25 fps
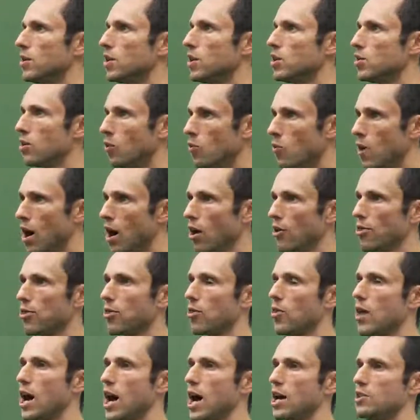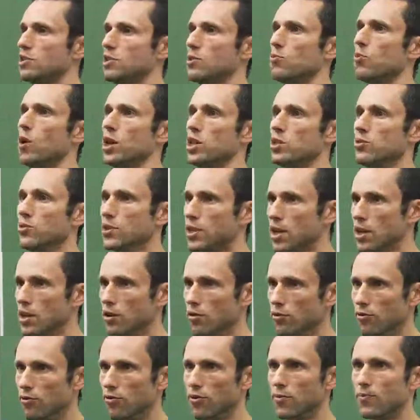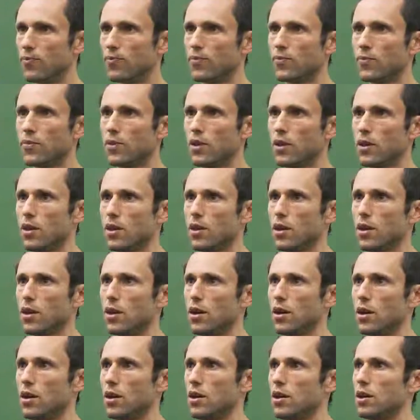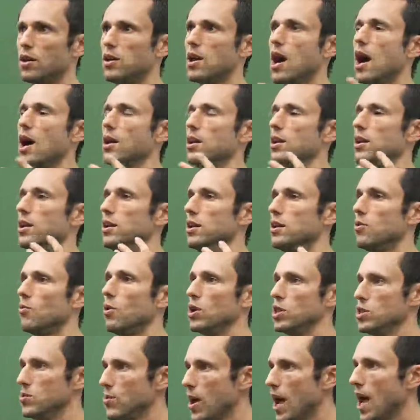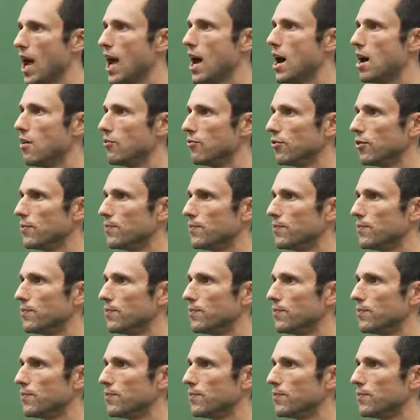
your wealth lies in what you give, not in what you have.